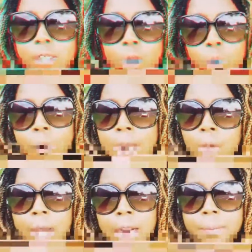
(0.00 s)
the only way I
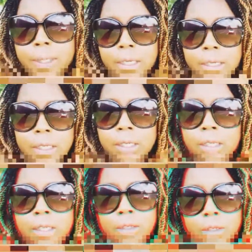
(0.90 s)
know how to be.
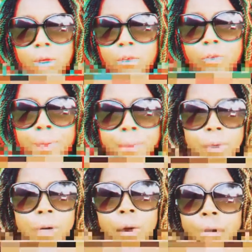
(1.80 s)
You know, for
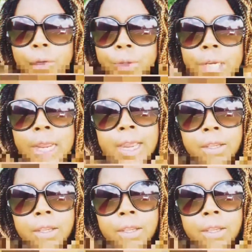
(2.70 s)
people who don't agree,